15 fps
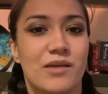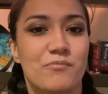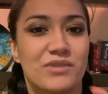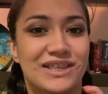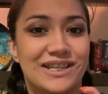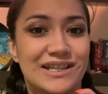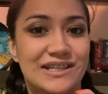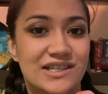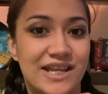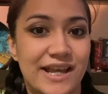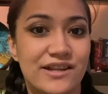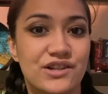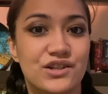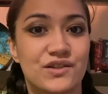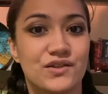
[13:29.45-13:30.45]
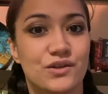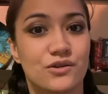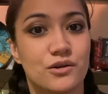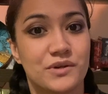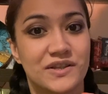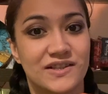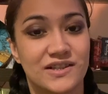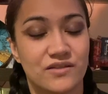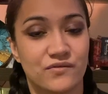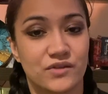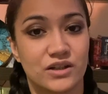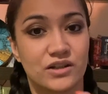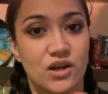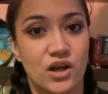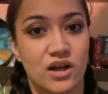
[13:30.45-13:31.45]
but the intentions are always
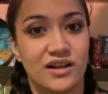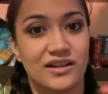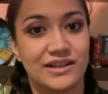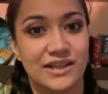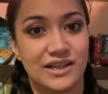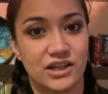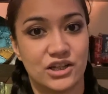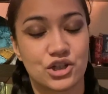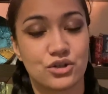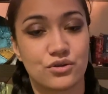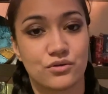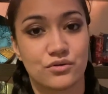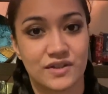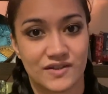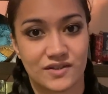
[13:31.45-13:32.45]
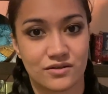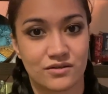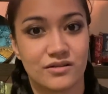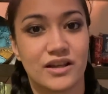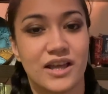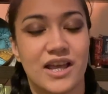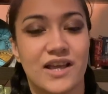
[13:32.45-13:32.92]
different on each crystal.